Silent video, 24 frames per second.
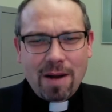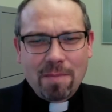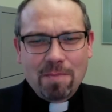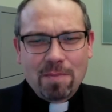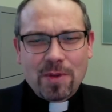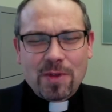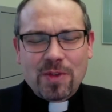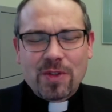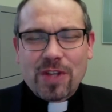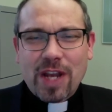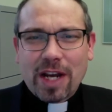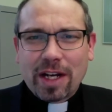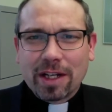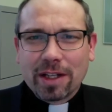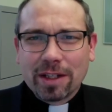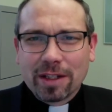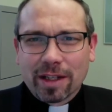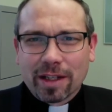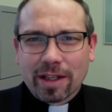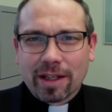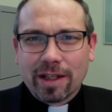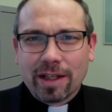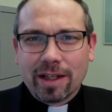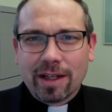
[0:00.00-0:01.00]

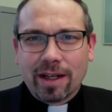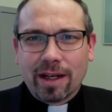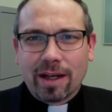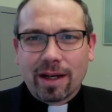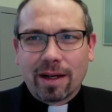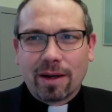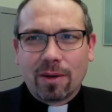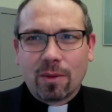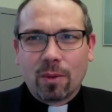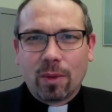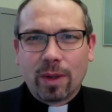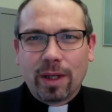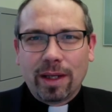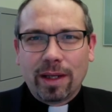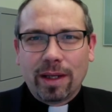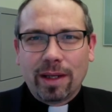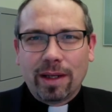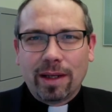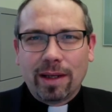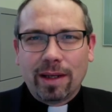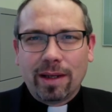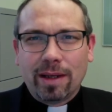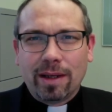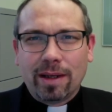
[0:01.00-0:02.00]
Secondly,
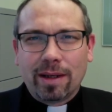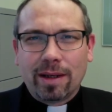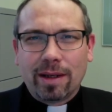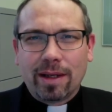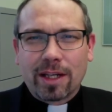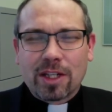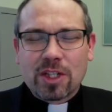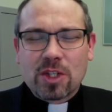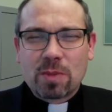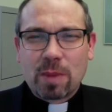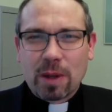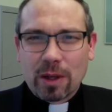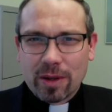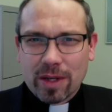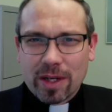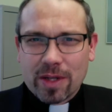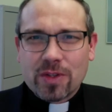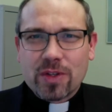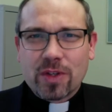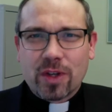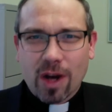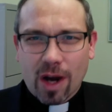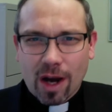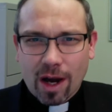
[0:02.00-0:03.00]
we
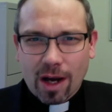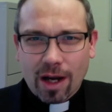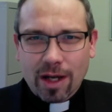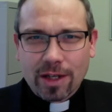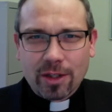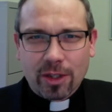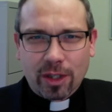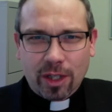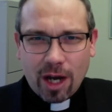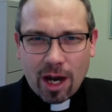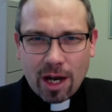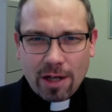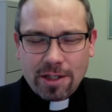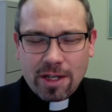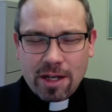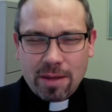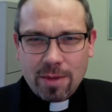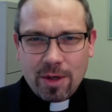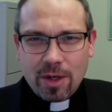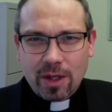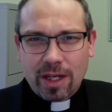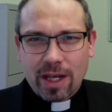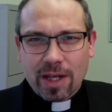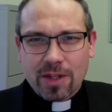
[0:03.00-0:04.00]
experience God, or God
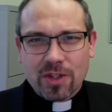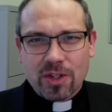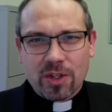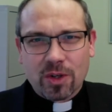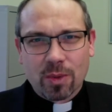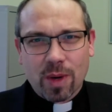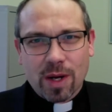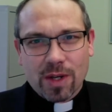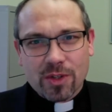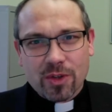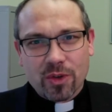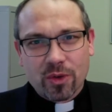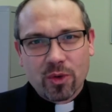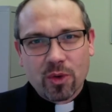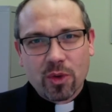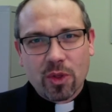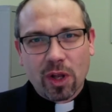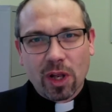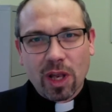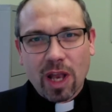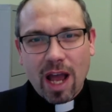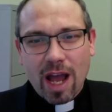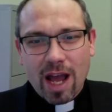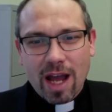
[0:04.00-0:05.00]
communicates to us through the
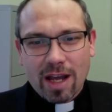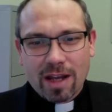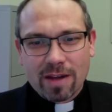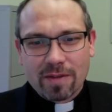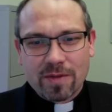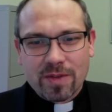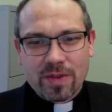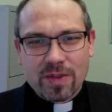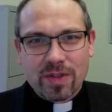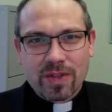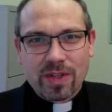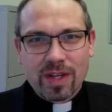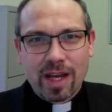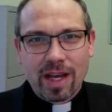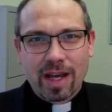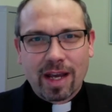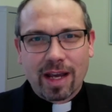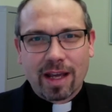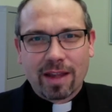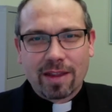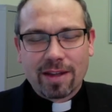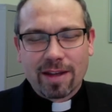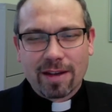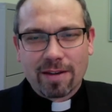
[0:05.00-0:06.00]
lives
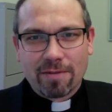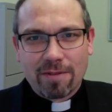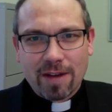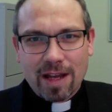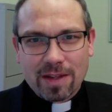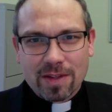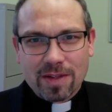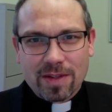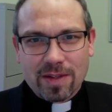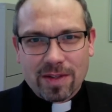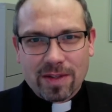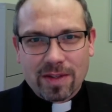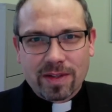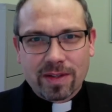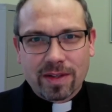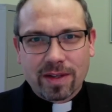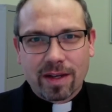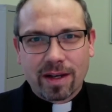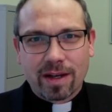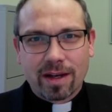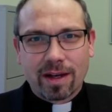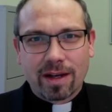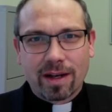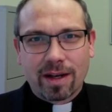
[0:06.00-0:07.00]
and the events
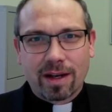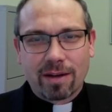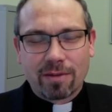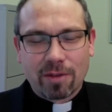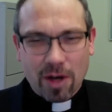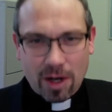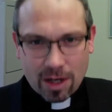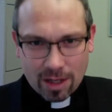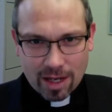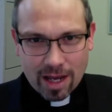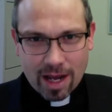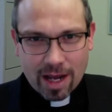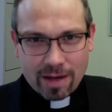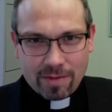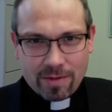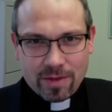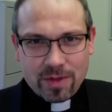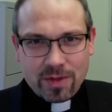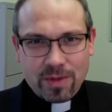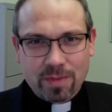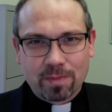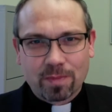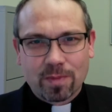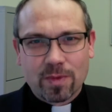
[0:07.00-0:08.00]
of our
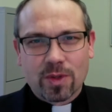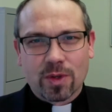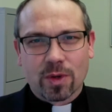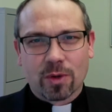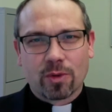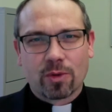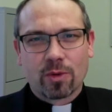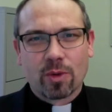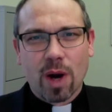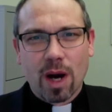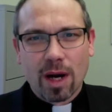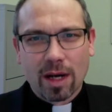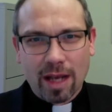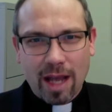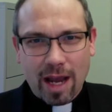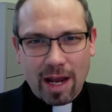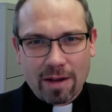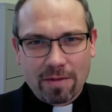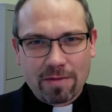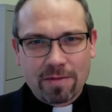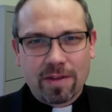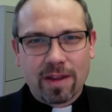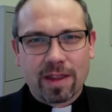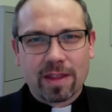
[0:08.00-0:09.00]
lives. So through our
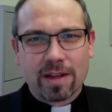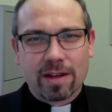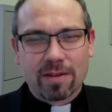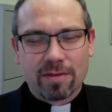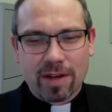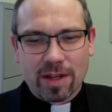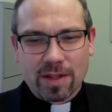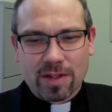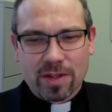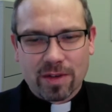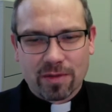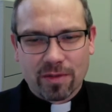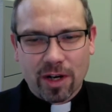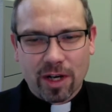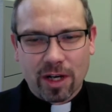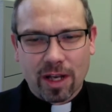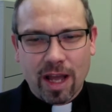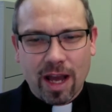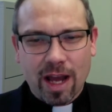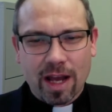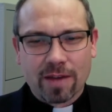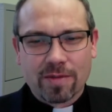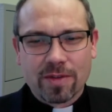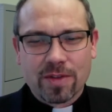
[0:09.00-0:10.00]
life and the events of our
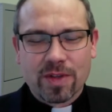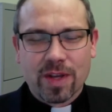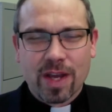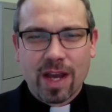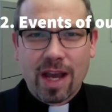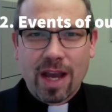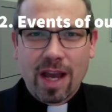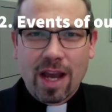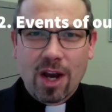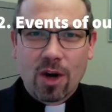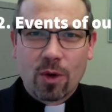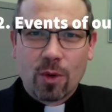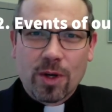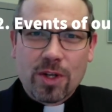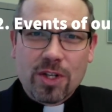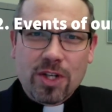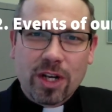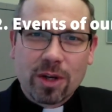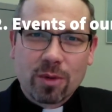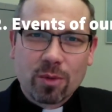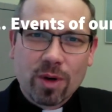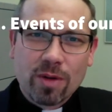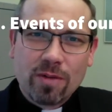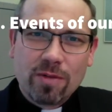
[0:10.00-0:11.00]
lives, which
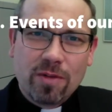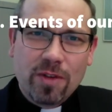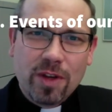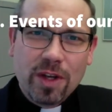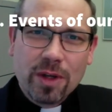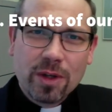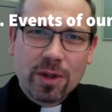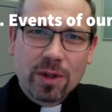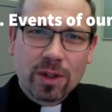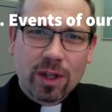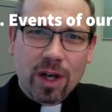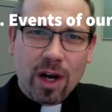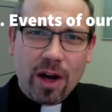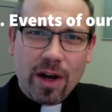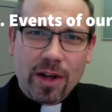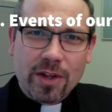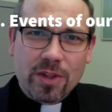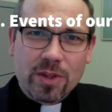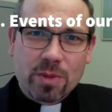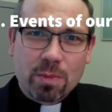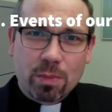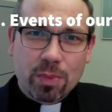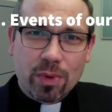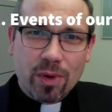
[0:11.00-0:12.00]
can reveal
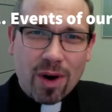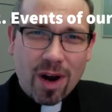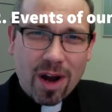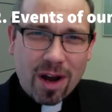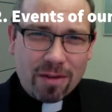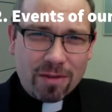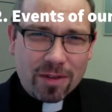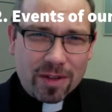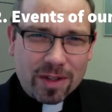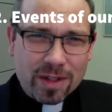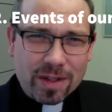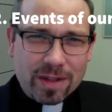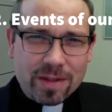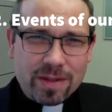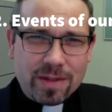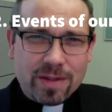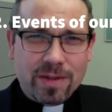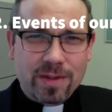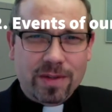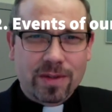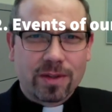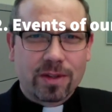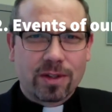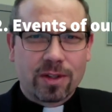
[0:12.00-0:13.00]
God's
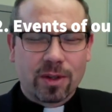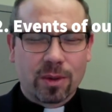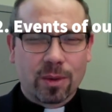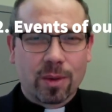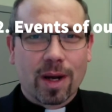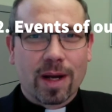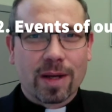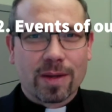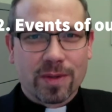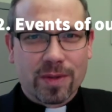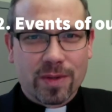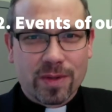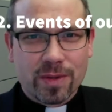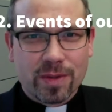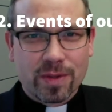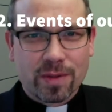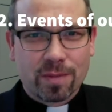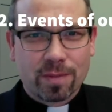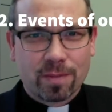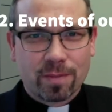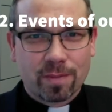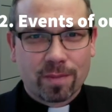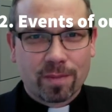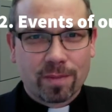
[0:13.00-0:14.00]
providence to us
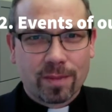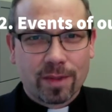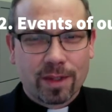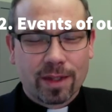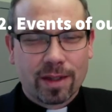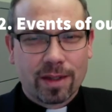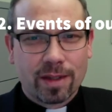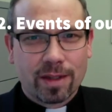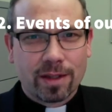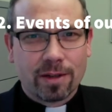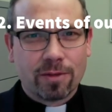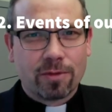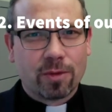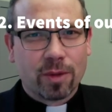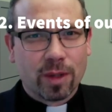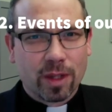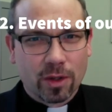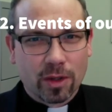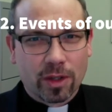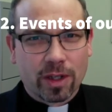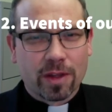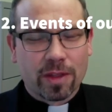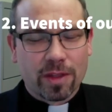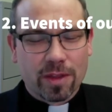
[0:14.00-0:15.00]
if we
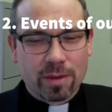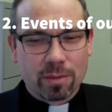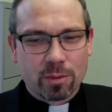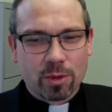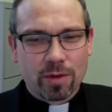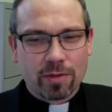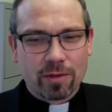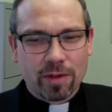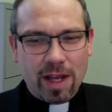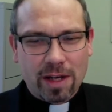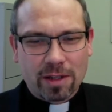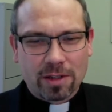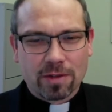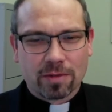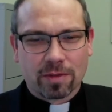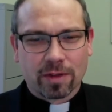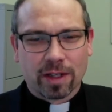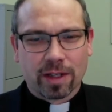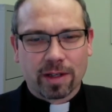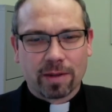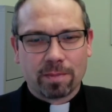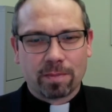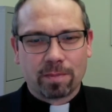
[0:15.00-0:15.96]
look at them reflectively.